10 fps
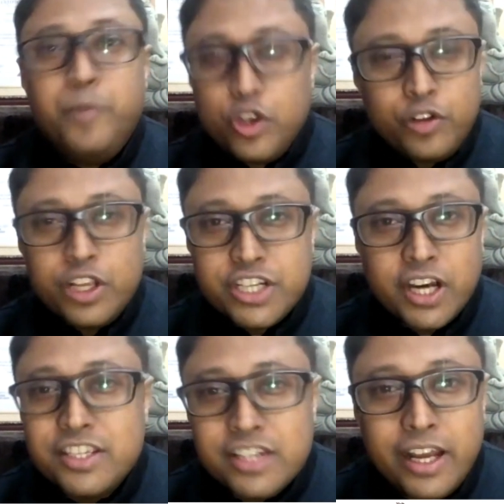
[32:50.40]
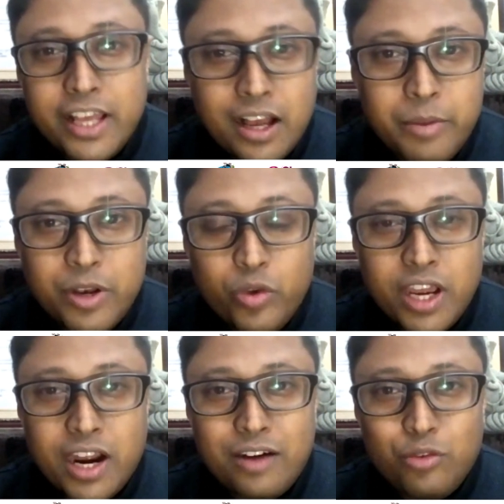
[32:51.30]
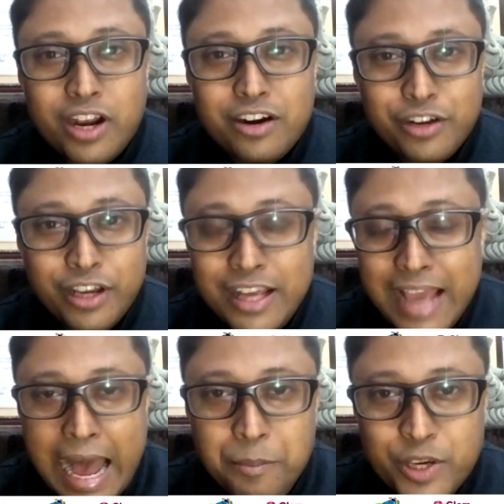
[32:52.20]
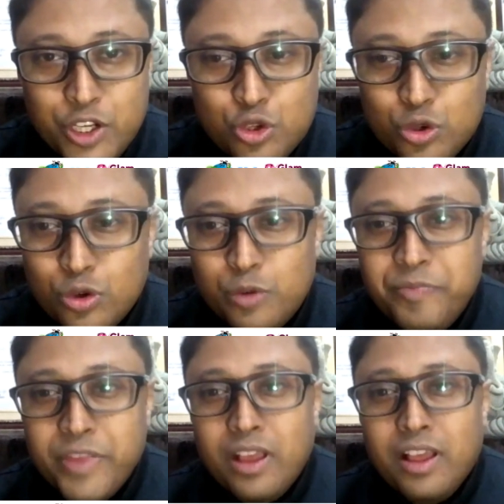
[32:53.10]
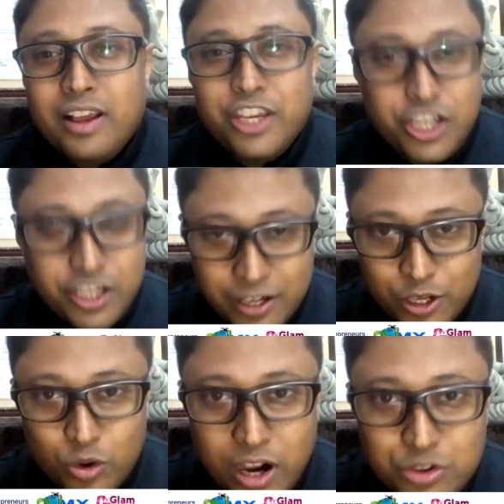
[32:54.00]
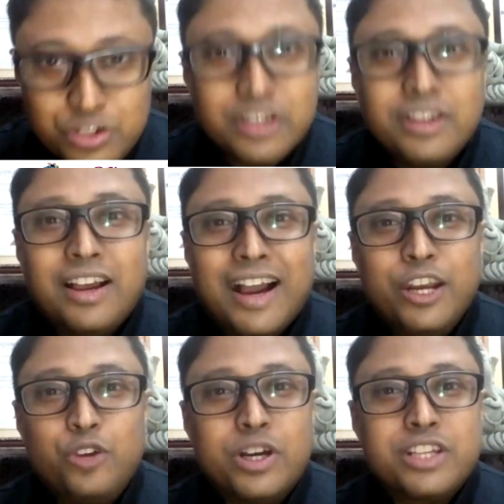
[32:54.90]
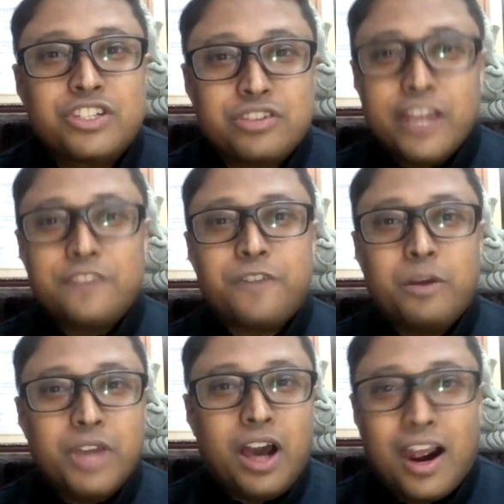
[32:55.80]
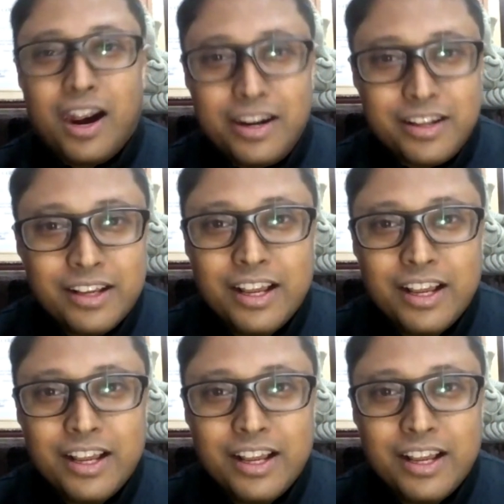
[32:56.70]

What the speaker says: Beautiful journey, Sarika. I mean, we are really happy to cheer you out, and it was straight from the heart.